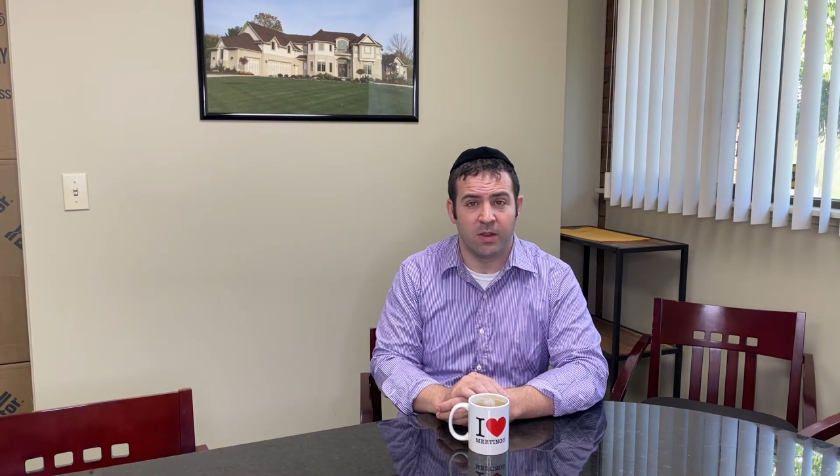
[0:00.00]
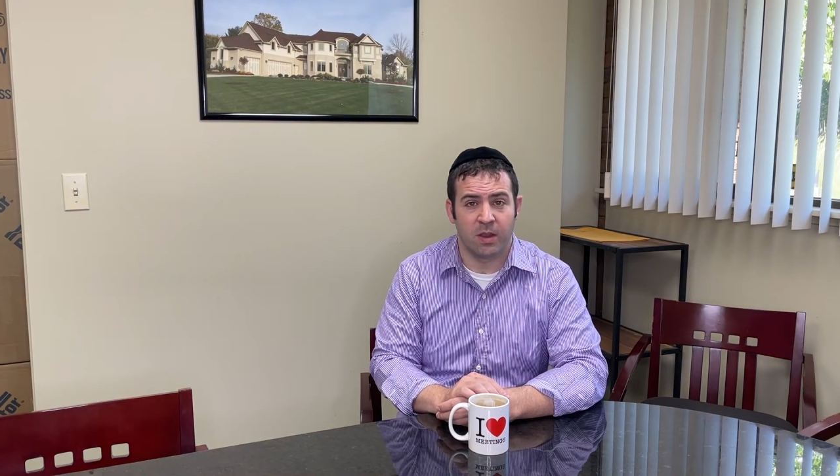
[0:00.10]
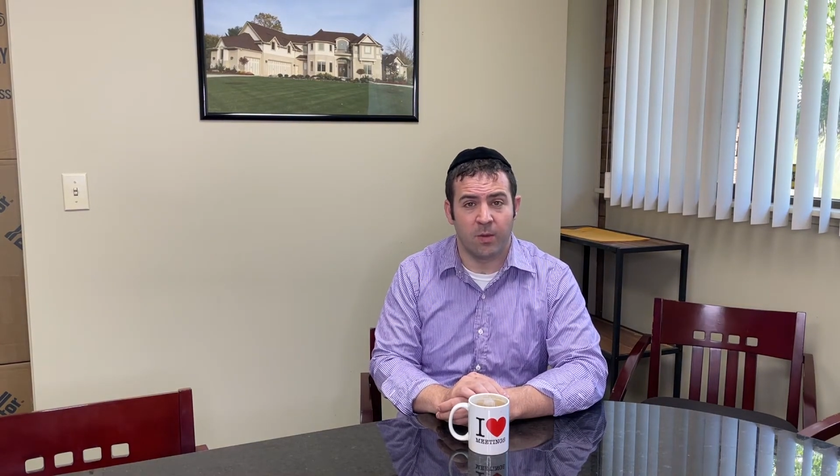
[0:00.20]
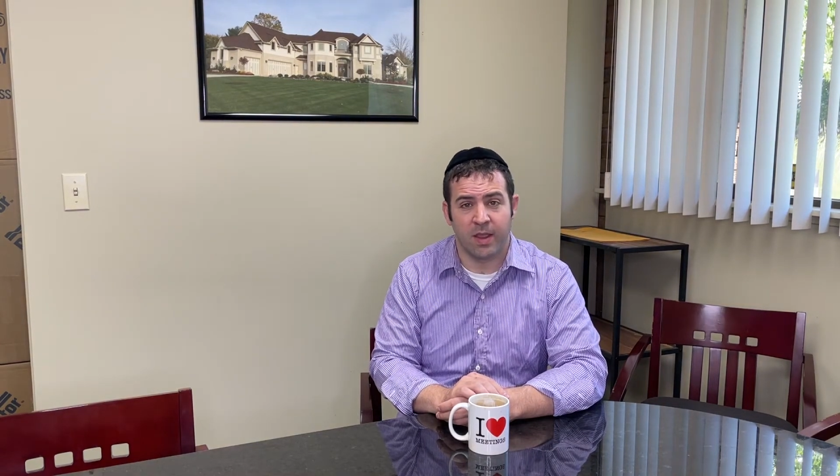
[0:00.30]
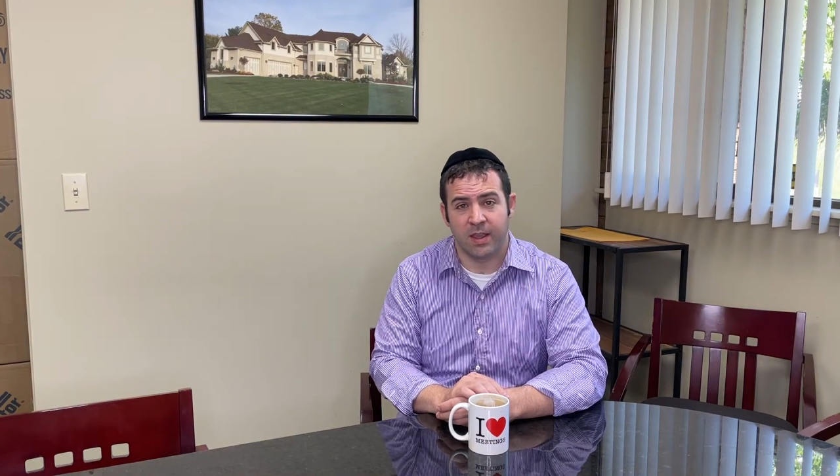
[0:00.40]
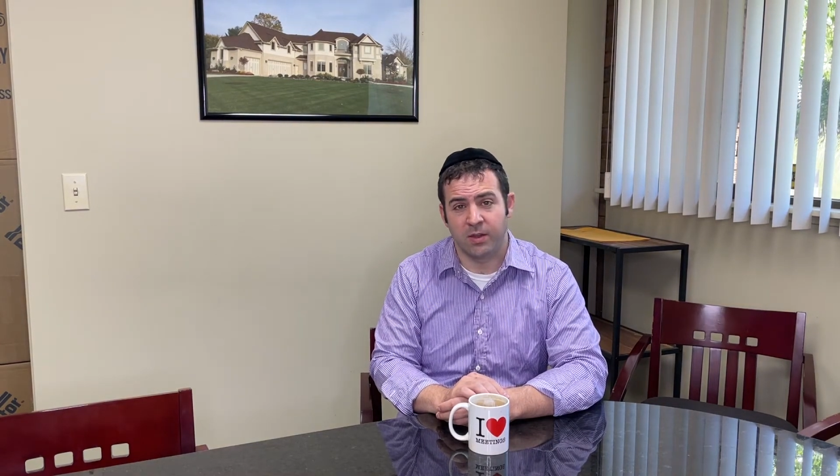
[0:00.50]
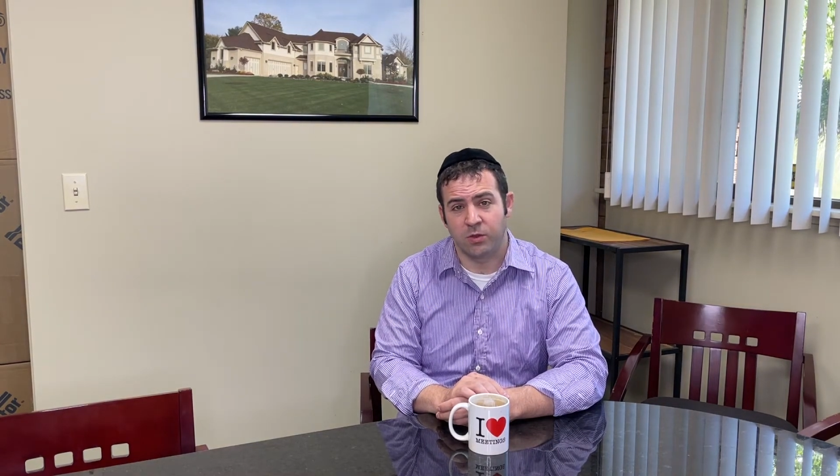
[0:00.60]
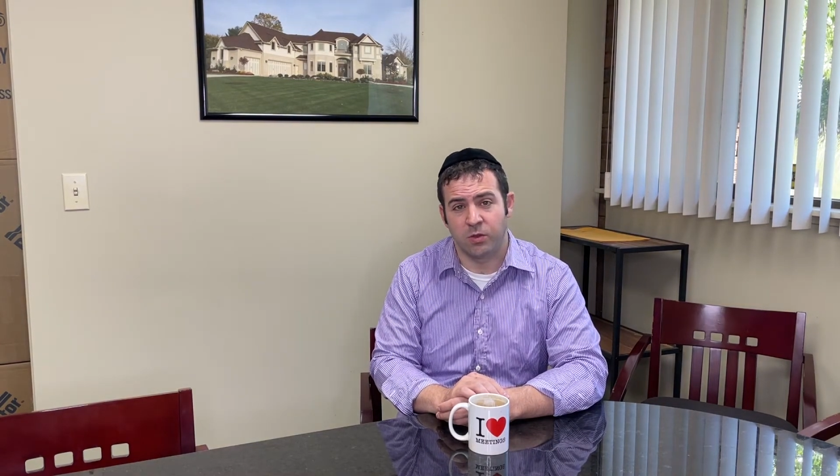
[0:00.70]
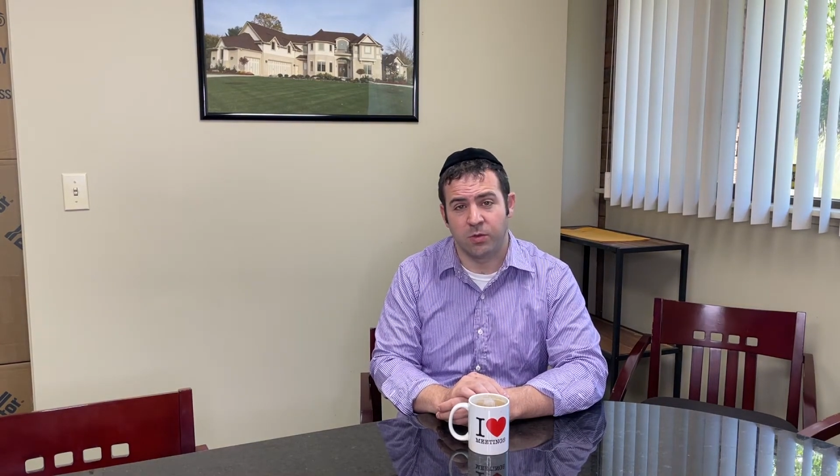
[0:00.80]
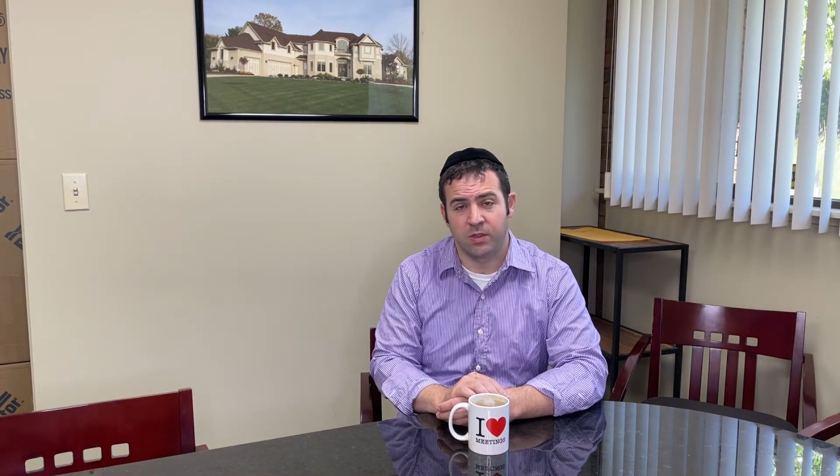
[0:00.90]
going
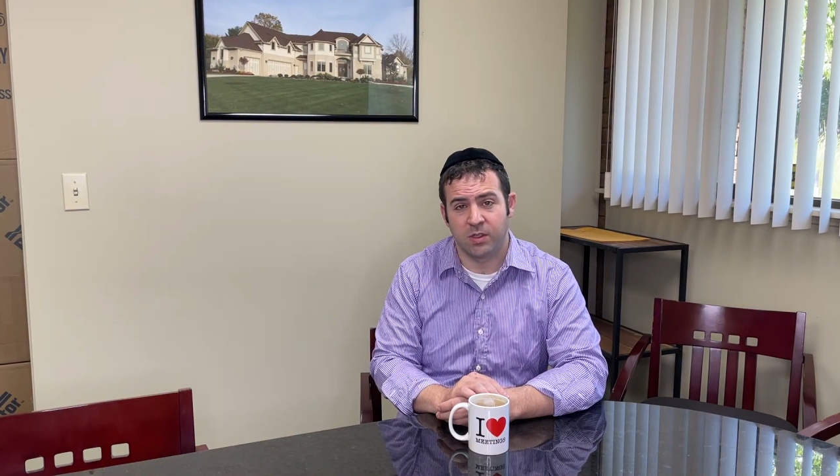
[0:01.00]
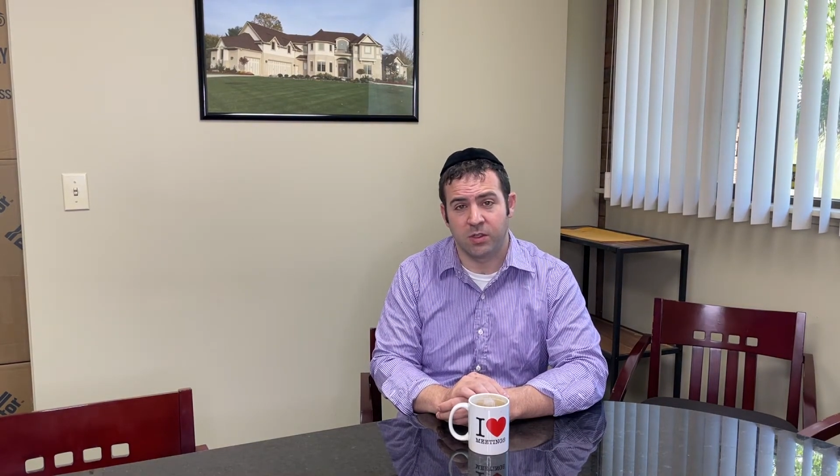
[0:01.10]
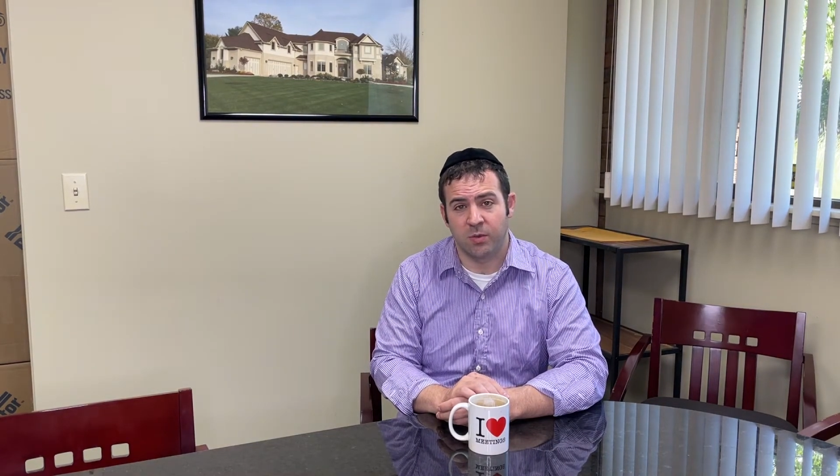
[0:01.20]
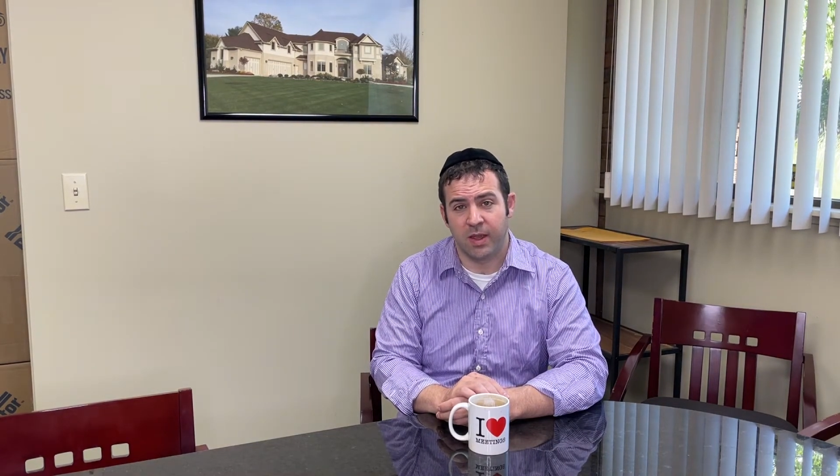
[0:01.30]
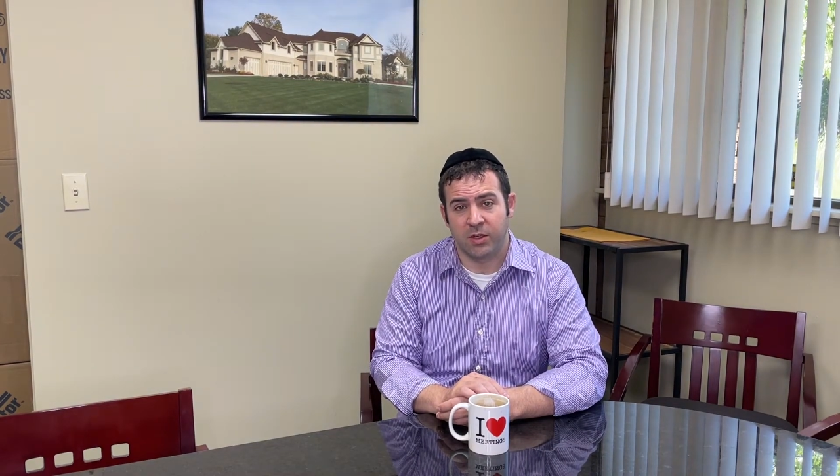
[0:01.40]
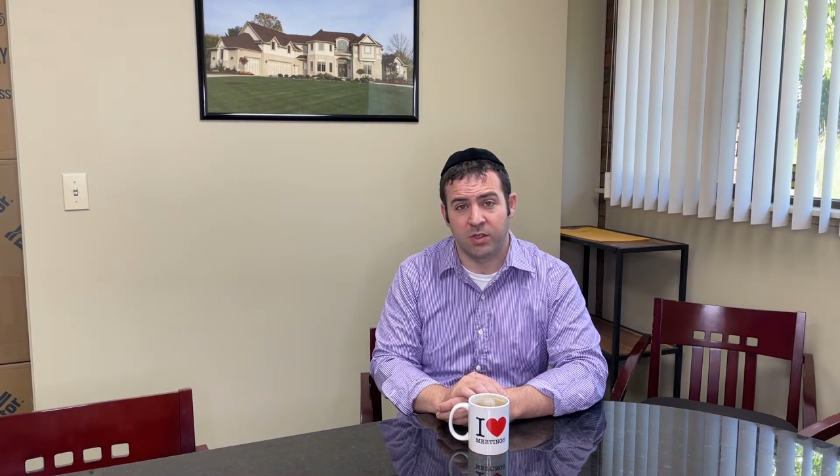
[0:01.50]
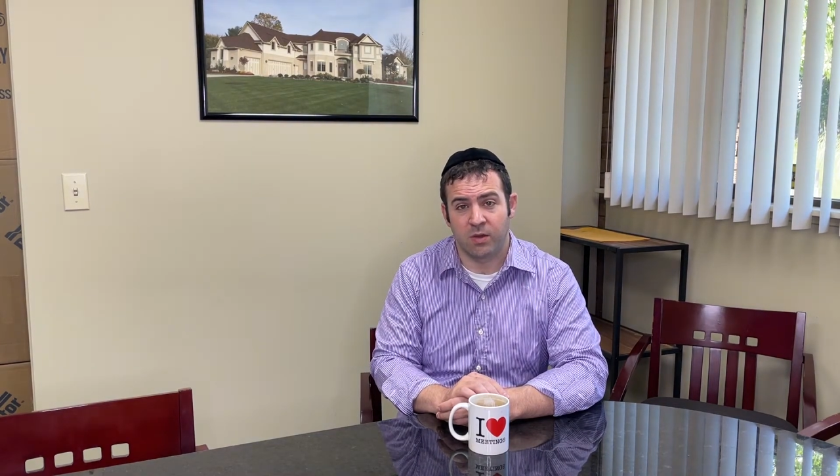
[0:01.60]
into a situation